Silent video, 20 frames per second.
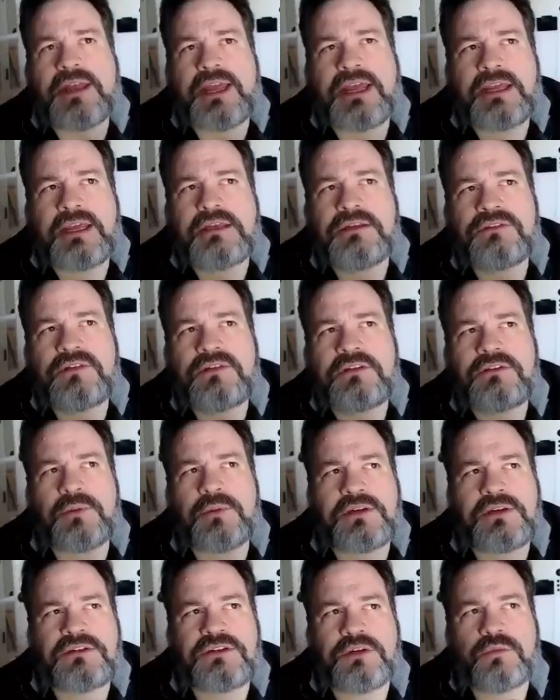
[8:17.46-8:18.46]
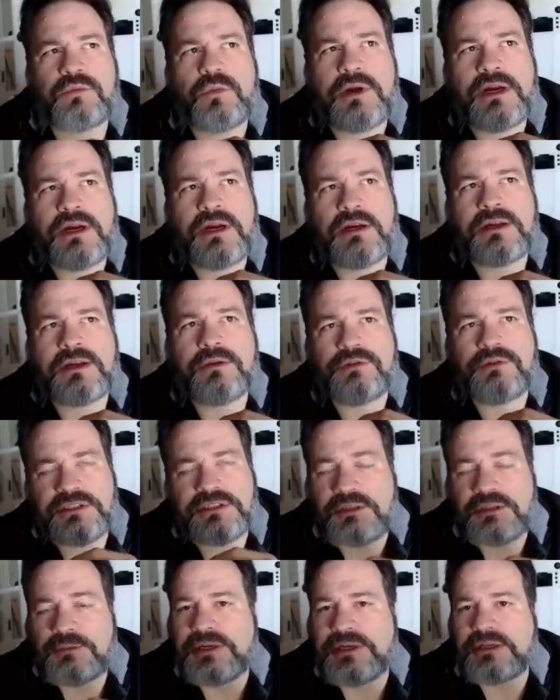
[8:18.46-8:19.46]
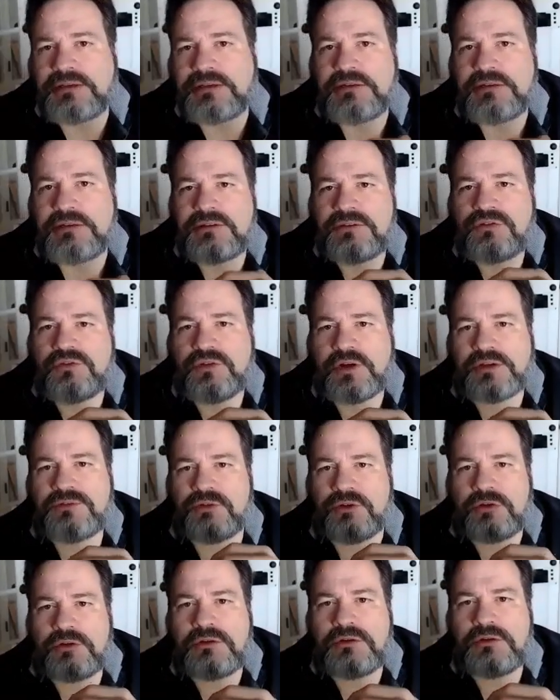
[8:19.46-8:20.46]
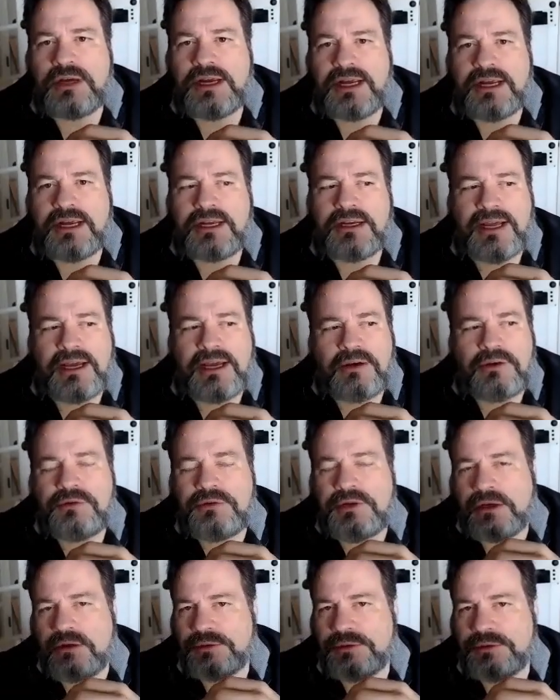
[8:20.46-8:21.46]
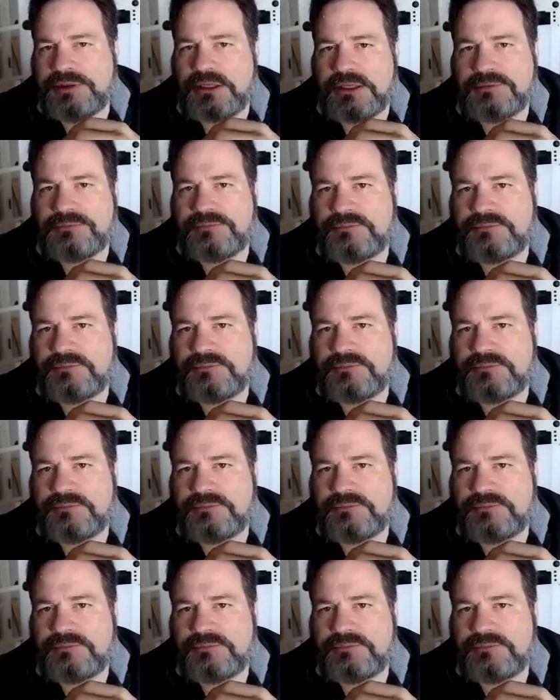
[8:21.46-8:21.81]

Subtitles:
a situation where it was a little bit stressful and how you dealt with it.